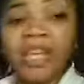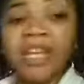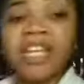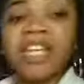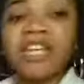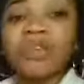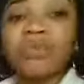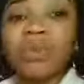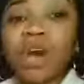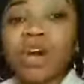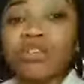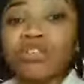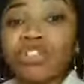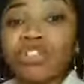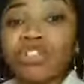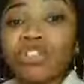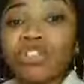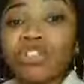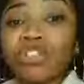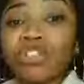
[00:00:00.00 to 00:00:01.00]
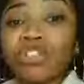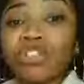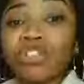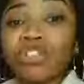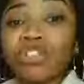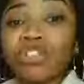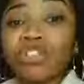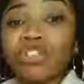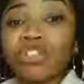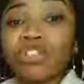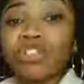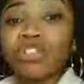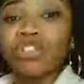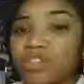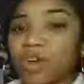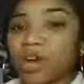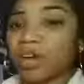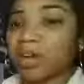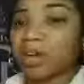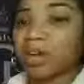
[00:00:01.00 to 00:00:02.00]
erosion. Let's
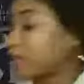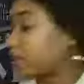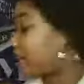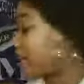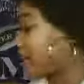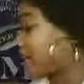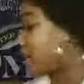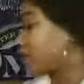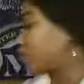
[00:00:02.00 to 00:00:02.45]
talk about that.